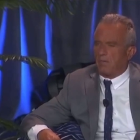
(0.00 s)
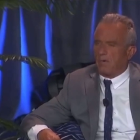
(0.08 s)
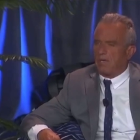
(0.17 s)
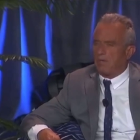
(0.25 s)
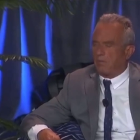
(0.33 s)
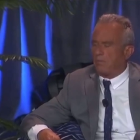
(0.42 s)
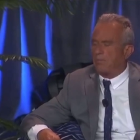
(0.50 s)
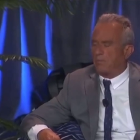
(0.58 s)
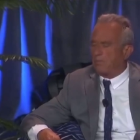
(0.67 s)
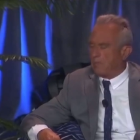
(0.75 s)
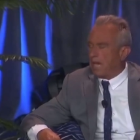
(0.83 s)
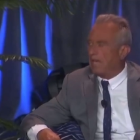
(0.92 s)
we
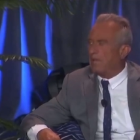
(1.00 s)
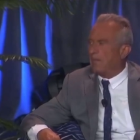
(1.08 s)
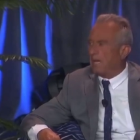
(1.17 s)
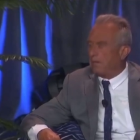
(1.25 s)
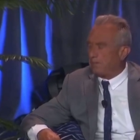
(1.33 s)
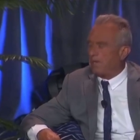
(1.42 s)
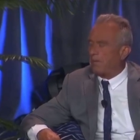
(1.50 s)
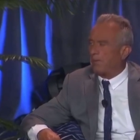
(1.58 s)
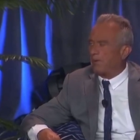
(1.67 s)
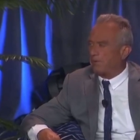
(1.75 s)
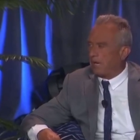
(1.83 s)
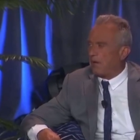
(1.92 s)
many, many
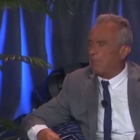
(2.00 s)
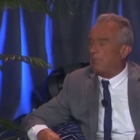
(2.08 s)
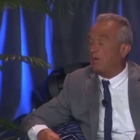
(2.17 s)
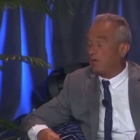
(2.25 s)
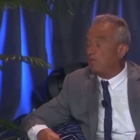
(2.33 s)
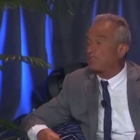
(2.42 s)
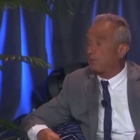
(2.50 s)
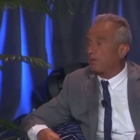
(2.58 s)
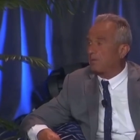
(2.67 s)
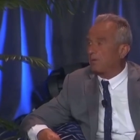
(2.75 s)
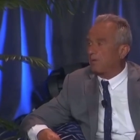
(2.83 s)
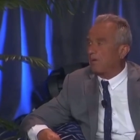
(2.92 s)
people, millions of
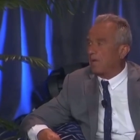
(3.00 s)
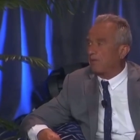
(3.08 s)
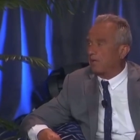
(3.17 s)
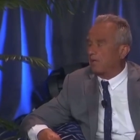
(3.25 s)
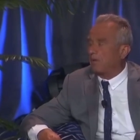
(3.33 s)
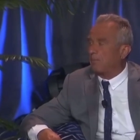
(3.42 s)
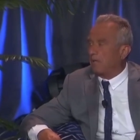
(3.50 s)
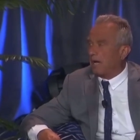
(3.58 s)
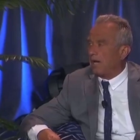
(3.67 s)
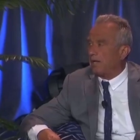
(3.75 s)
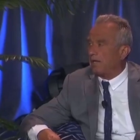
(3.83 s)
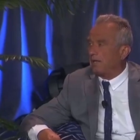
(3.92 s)
people around the globe
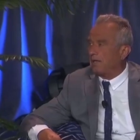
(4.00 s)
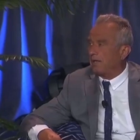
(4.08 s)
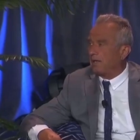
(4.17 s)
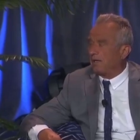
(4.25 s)
died,